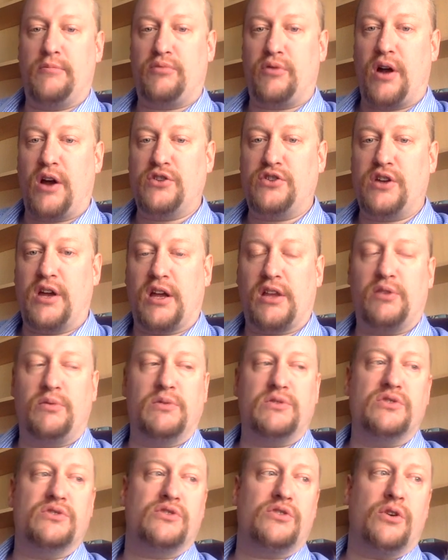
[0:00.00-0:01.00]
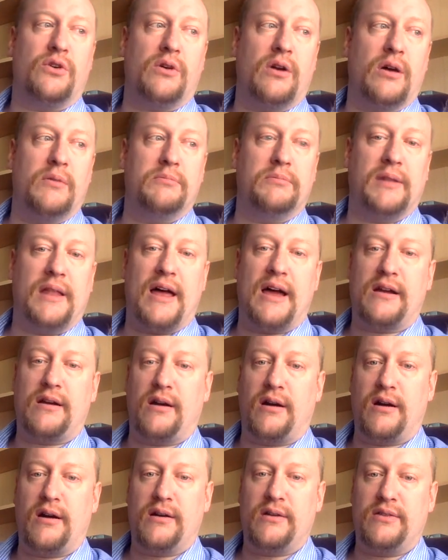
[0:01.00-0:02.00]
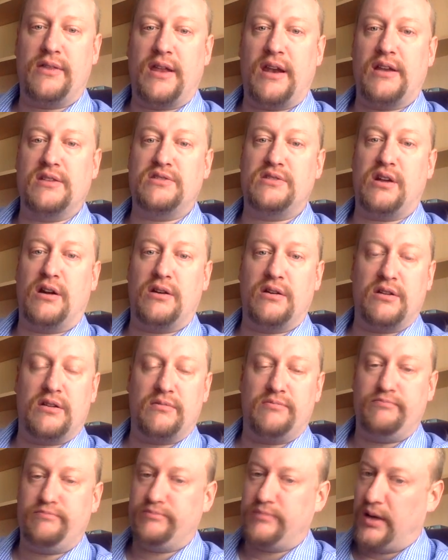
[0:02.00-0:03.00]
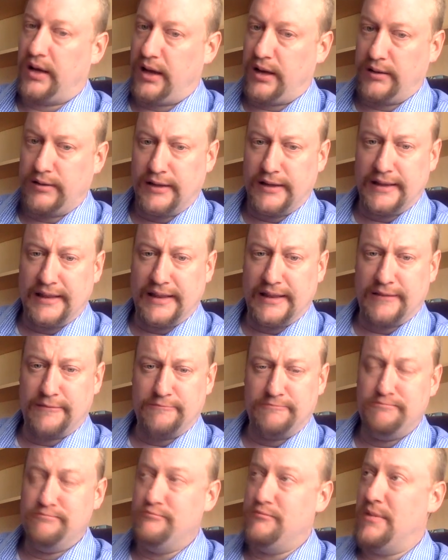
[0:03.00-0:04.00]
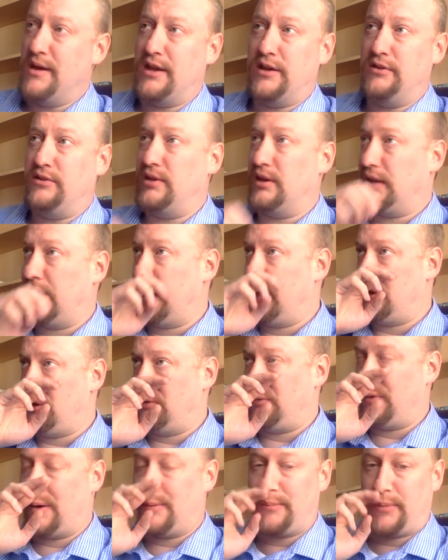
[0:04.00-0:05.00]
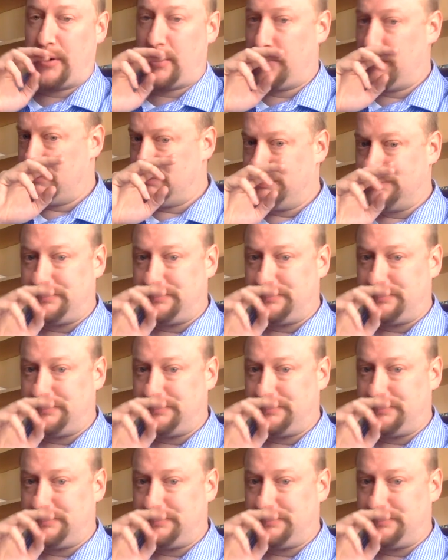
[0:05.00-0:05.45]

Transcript: project, which is Huron Blackheart, that I started in mid to late November